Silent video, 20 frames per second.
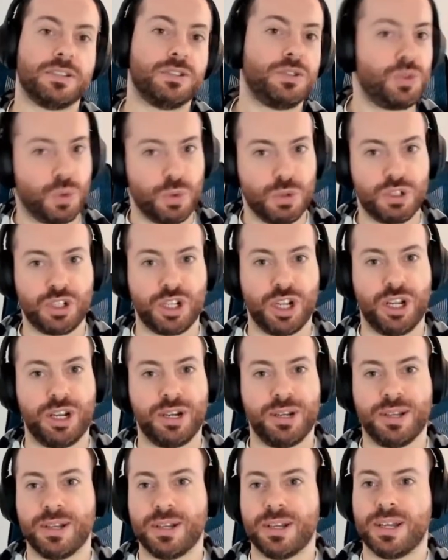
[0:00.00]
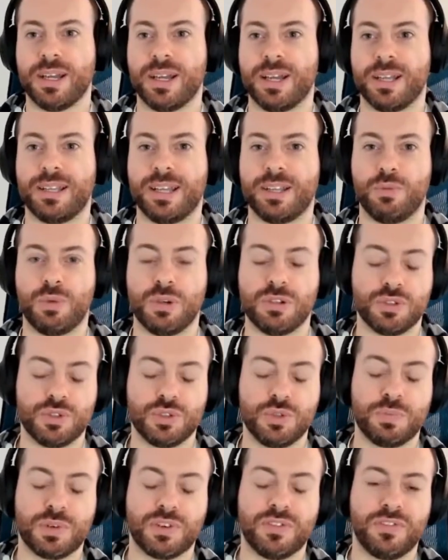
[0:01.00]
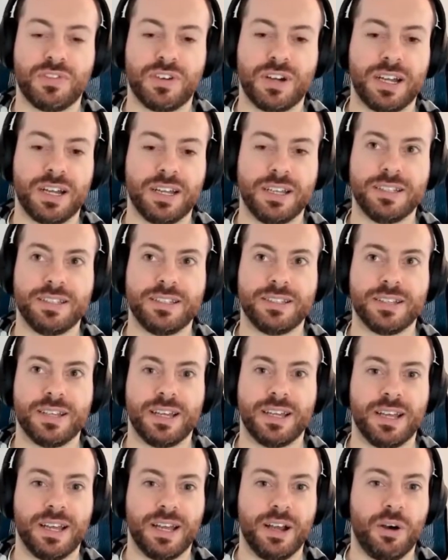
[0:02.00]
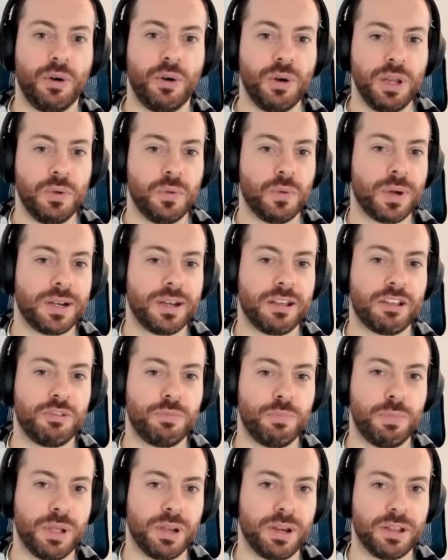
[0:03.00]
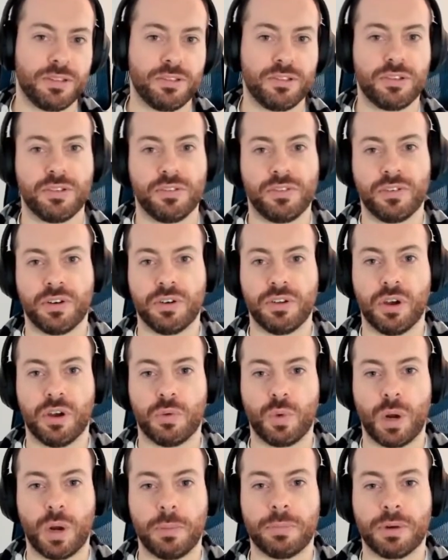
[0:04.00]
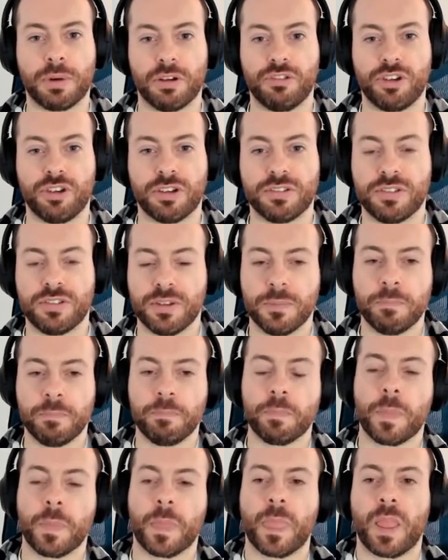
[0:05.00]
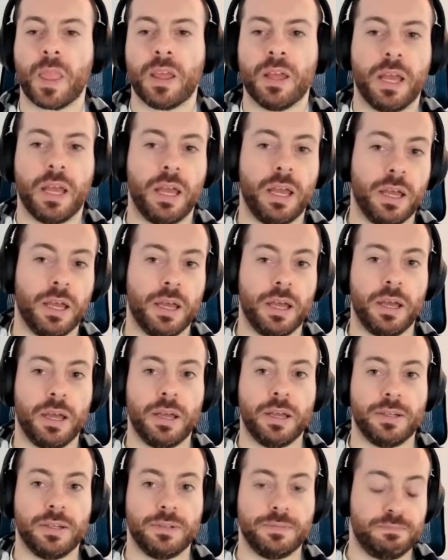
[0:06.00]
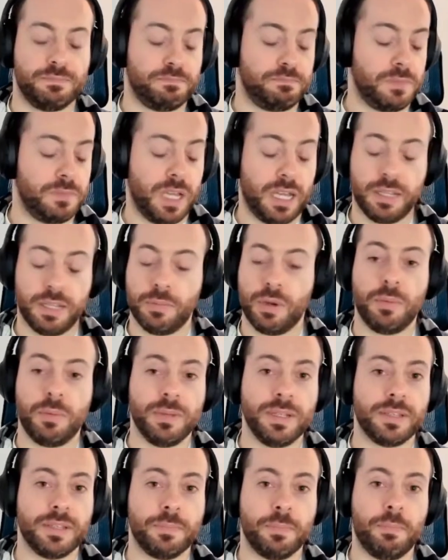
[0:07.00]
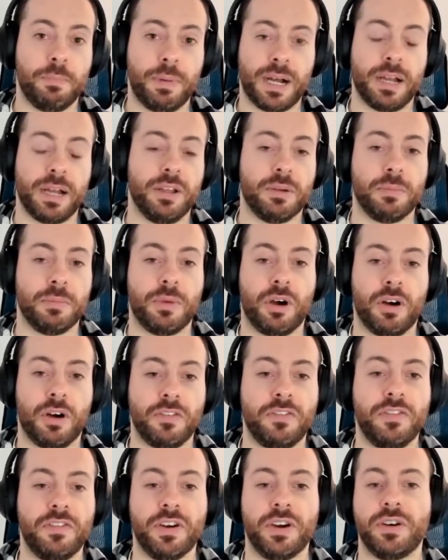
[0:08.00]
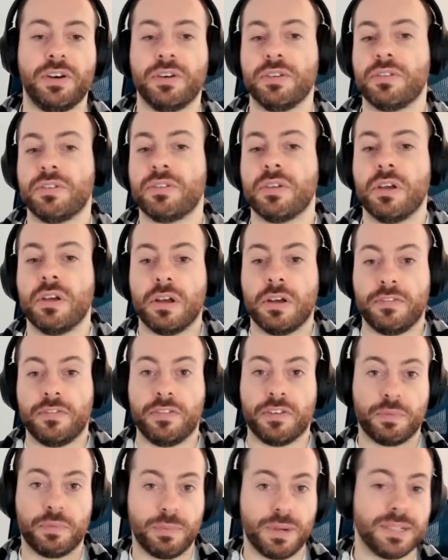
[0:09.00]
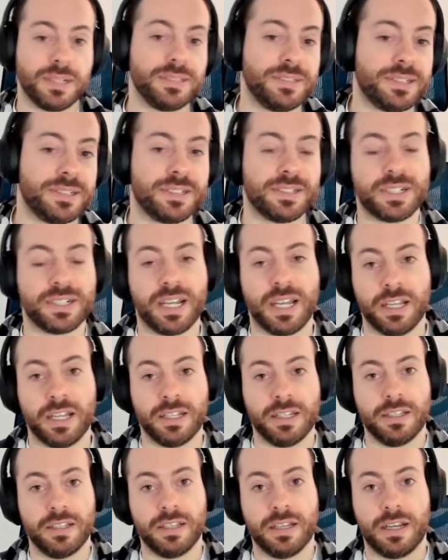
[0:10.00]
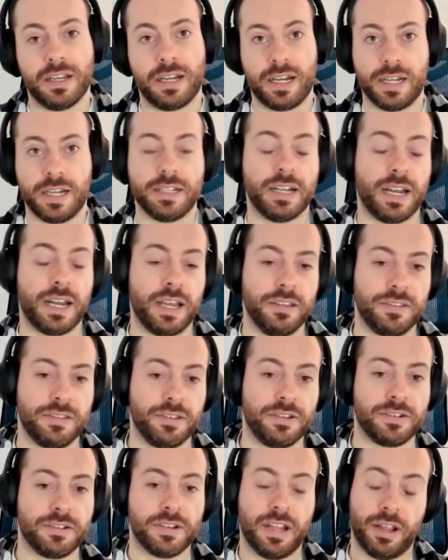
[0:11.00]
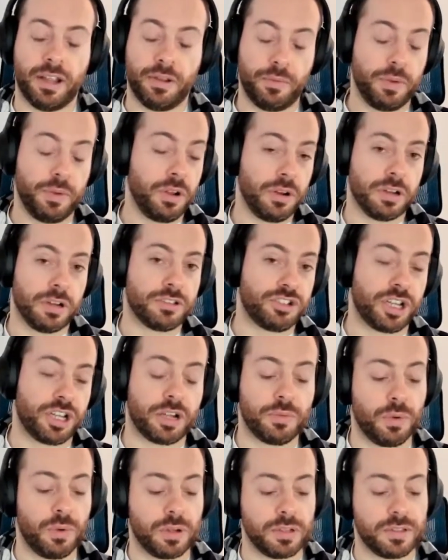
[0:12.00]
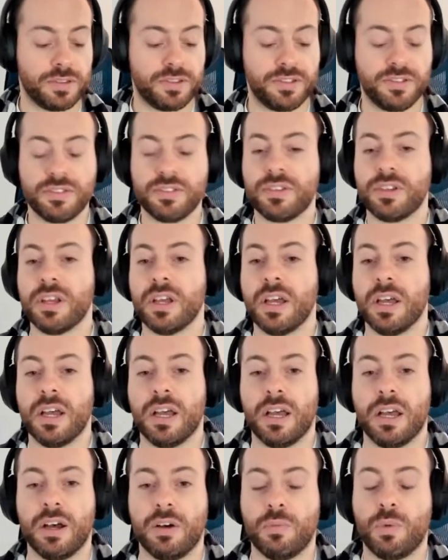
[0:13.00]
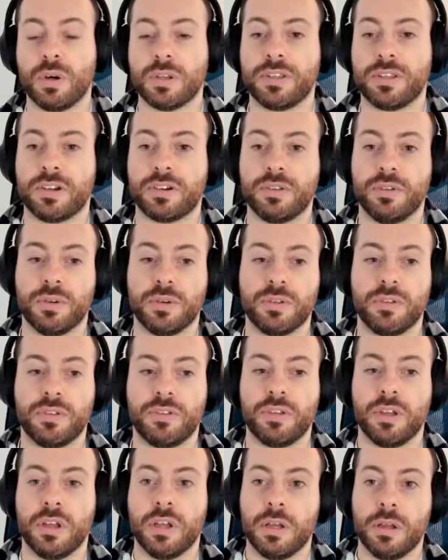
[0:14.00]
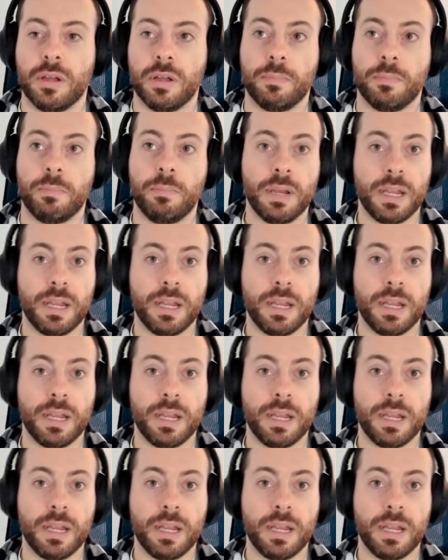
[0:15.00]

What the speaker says: is a toolchain that wants to provide all-in-one experience for your web projects. At the moment, Biome offers formatter and analyzer, and we're gonna check what are those.